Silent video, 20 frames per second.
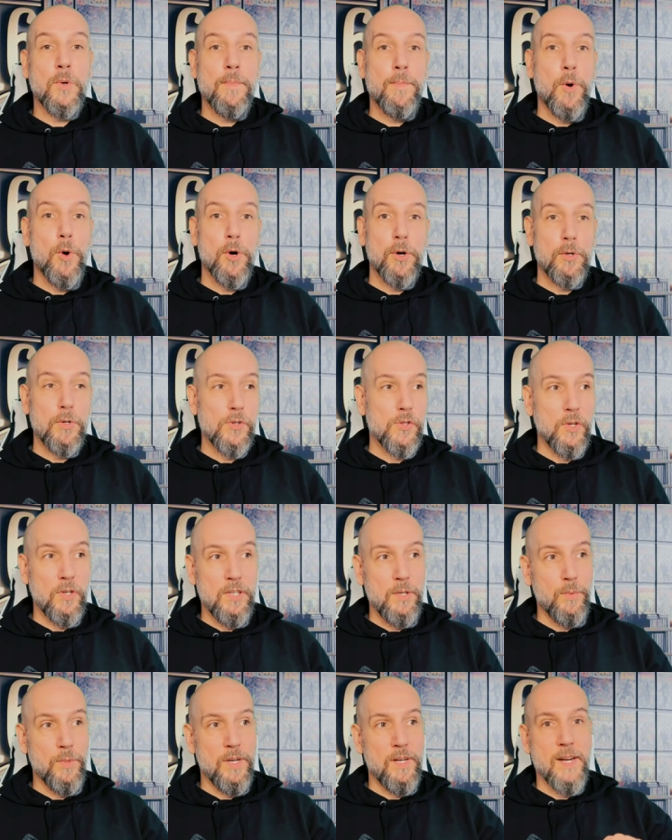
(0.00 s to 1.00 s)
immortal, so
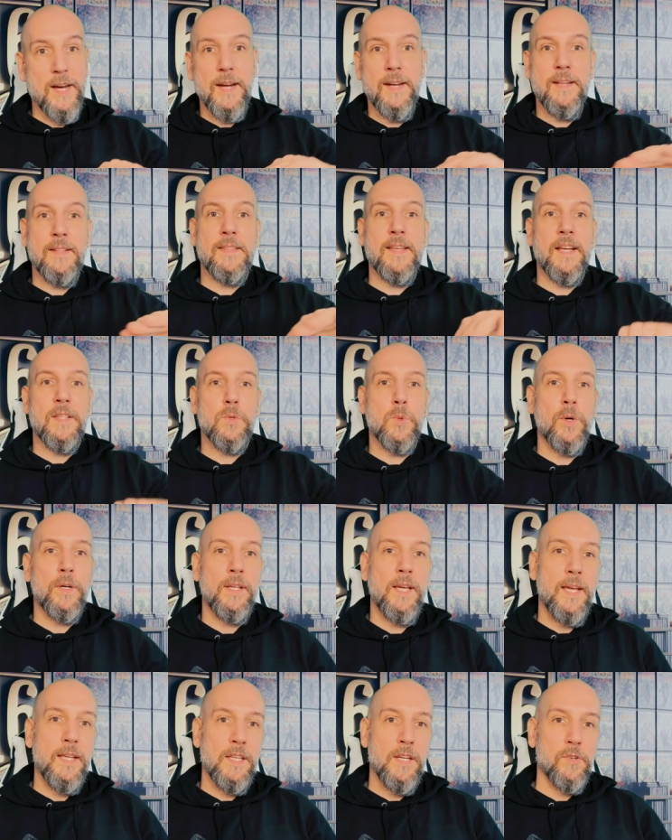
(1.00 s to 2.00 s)
he would not hit that
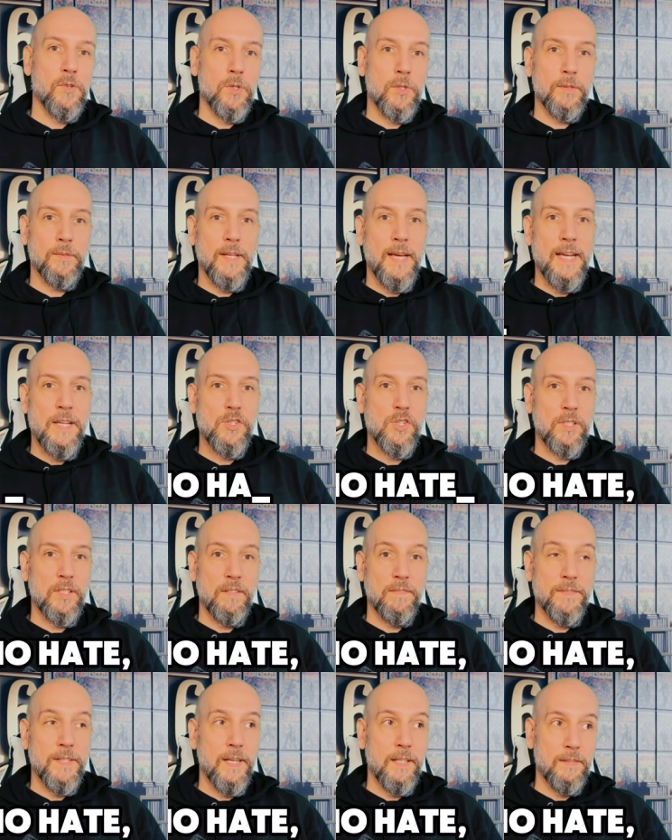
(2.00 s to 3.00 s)
28-year-old age
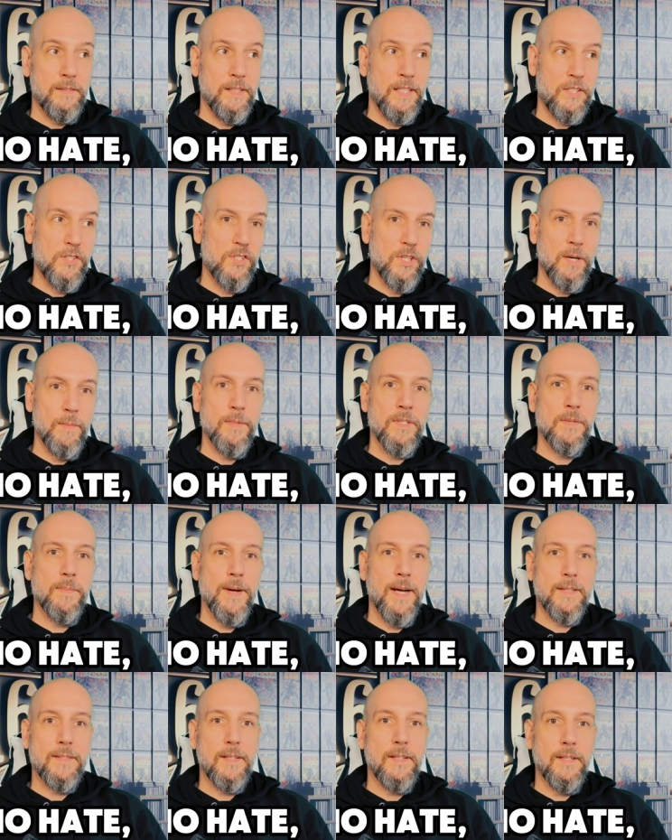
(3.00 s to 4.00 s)
cliff that Nick Chubb is
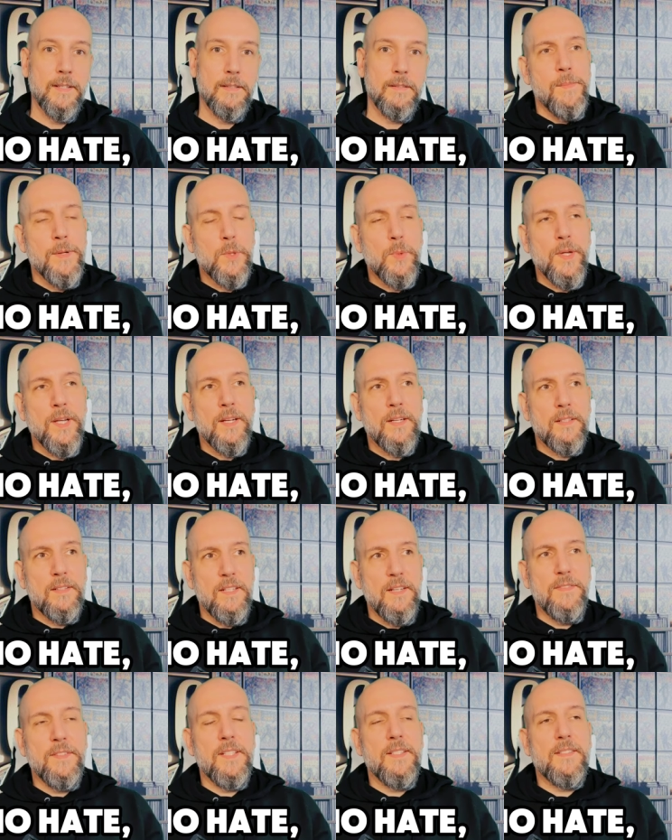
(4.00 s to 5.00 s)
about to hit. Between
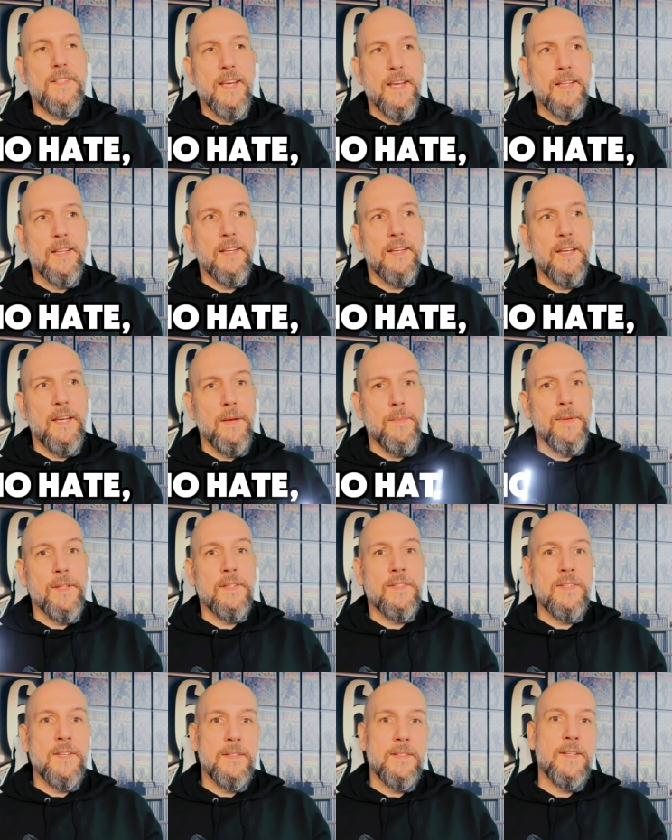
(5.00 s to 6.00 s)
Cleveland taking him
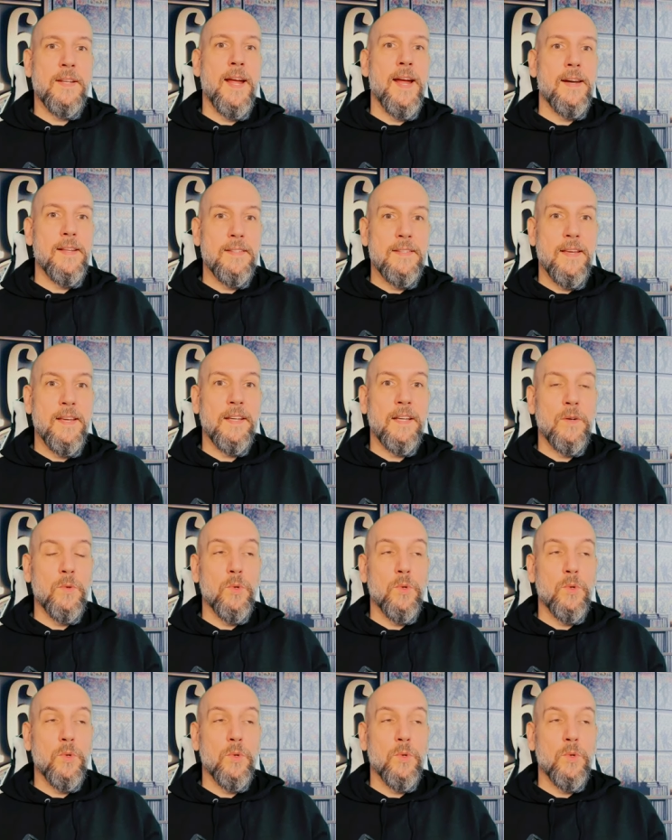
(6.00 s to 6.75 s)
and Cincinnati taking